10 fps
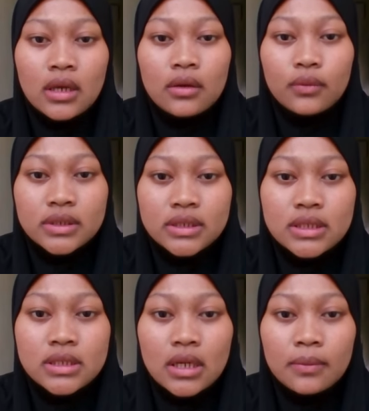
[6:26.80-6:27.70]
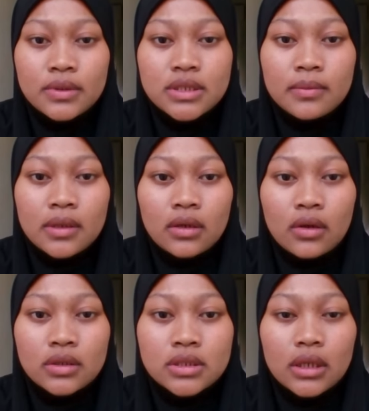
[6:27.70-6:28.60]
which is approximate
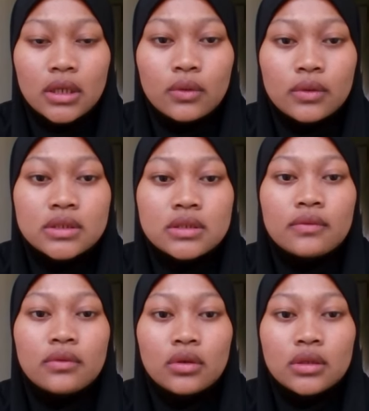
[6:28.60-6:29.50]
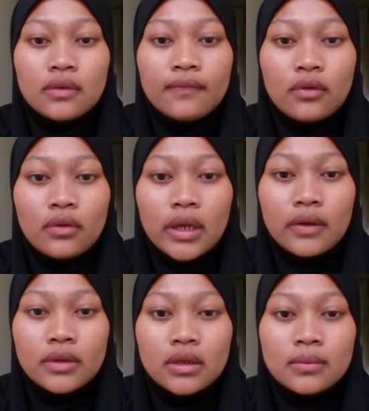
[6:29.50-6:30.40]
cost equals total floor
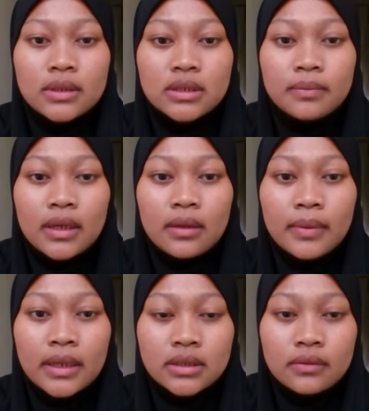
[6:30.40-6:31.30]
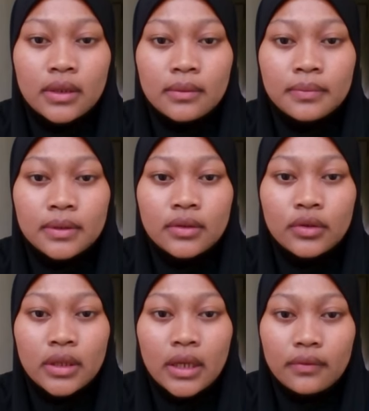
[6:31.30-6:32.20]
area multiplied by the rate per
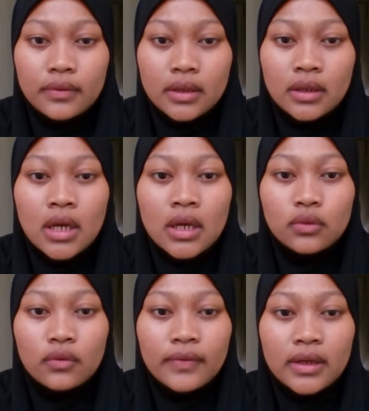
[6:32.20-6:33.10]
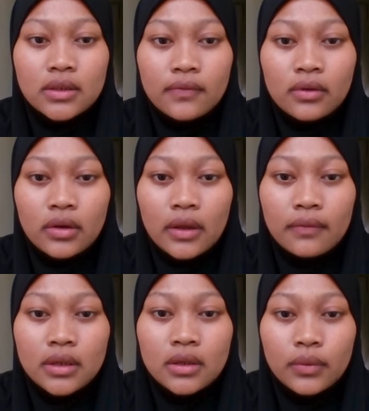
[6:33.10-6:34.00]
unit area. To find the floor
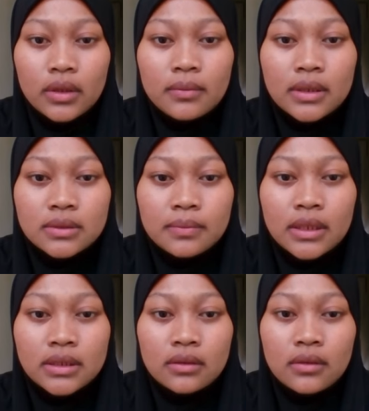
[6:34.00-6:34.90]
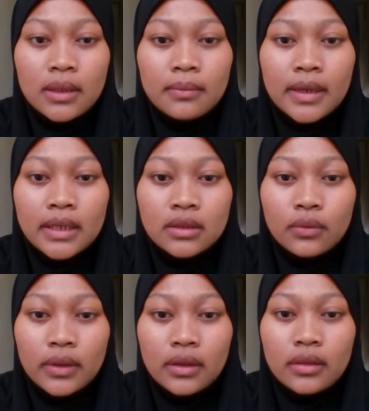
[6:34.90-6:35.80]
area, we'll multiply the length by the
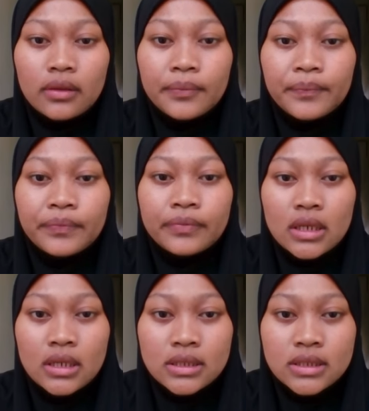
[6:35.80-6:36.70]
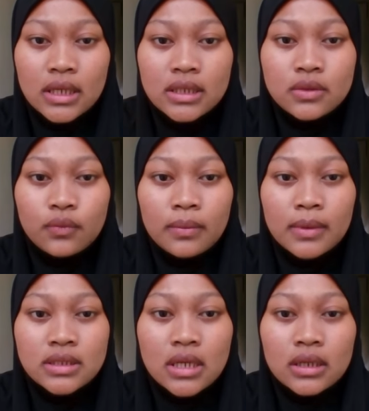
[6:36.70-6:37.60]
width. In this case, we
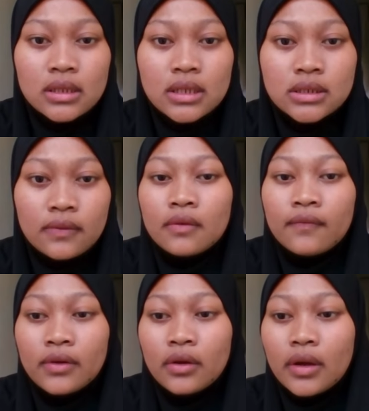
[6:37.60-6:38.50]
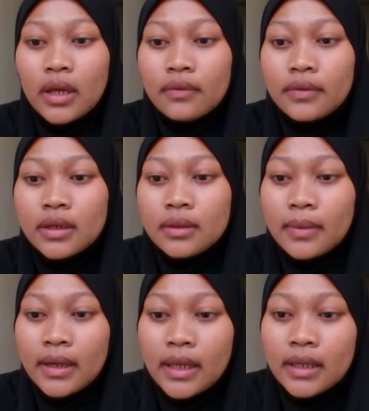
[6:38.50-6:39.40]
must calculate the floor area
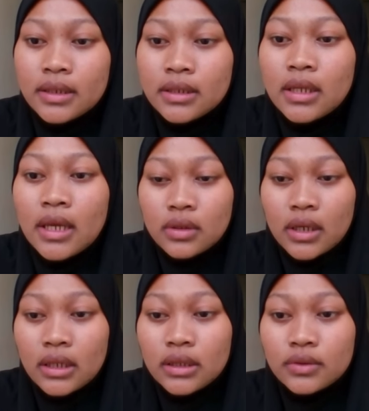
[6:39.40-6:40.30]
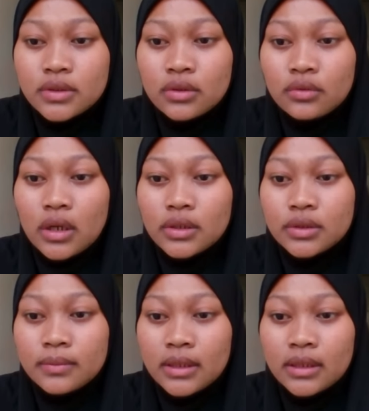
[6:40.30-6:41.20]
by adding
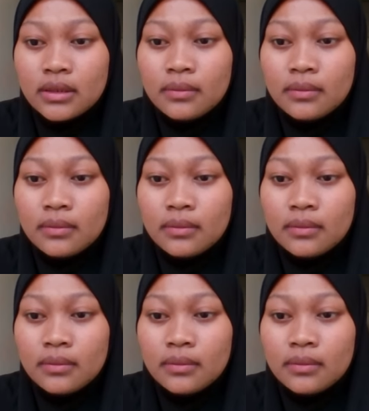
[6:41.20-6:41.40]
8,200 meter